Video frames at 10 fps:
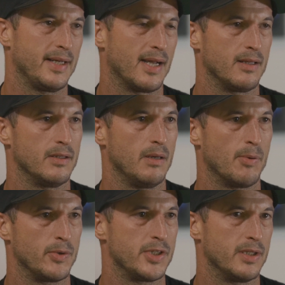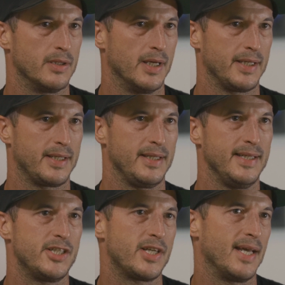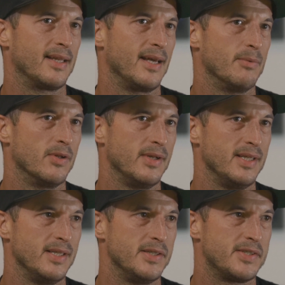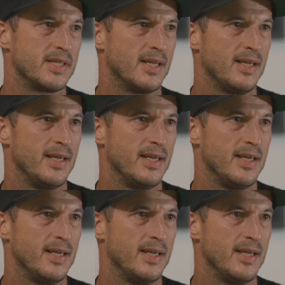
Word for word: I kind of approach it like each can label is